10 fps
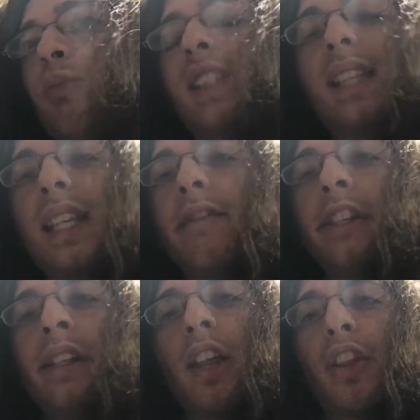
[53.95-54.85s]

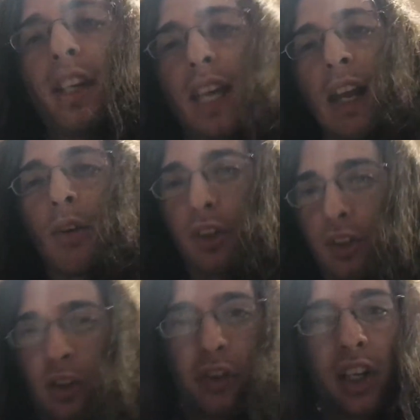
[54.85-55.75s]
Steven, the
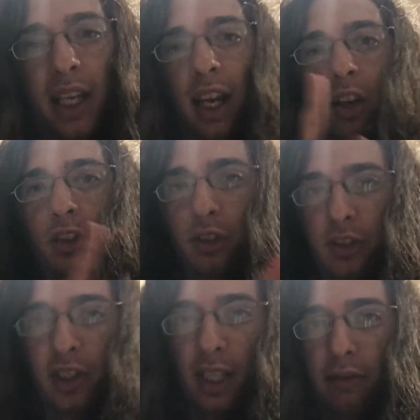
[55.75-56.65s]
character
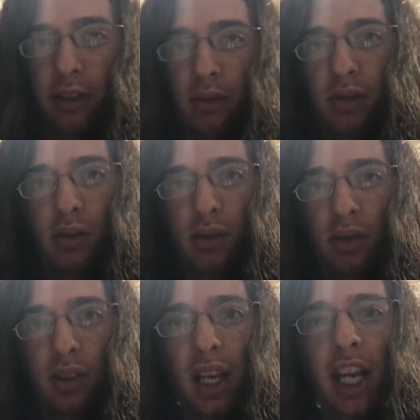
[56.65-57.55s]

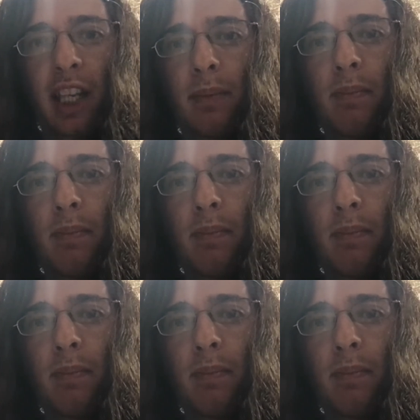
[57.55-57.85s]
Steven, had